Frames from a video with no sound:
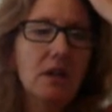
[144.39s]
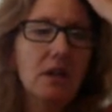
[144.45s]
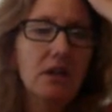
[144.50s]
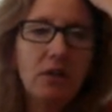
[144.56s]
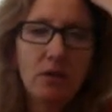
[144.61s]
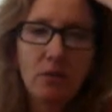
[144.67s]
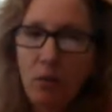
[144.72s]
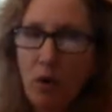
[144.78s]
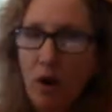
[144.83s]

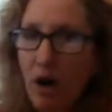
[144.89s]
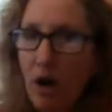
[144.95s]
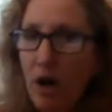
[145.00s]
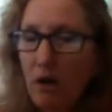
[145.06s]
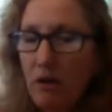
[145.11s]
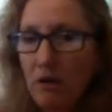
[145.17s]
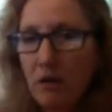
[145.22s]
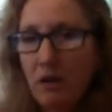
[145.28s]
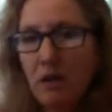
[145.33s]
A
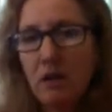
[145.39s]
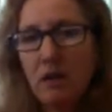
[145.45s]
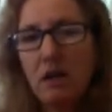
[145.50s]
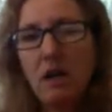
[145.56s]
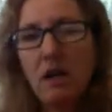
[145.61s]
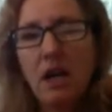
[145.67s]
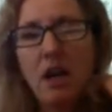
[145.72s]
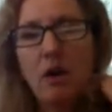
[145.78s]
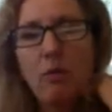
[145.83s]

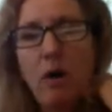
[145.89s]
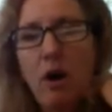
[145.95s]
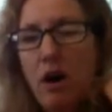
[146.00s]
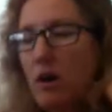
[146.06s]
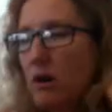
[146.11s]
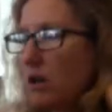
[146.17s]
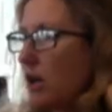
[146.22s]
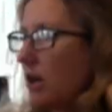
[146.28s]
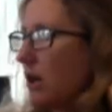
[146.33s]

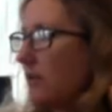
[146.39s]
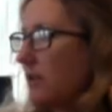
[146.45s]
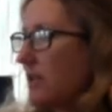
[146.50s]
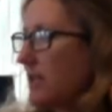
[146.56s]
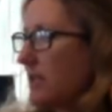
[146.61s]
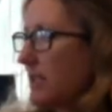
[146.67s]
wall called the